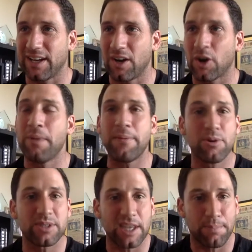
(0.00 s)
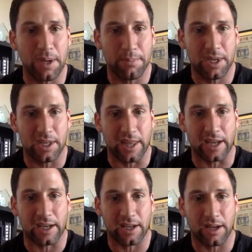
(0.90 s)
or maybe it was EPB
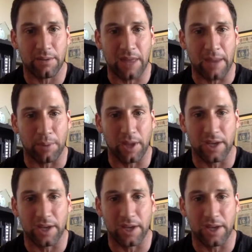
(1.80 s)
that played.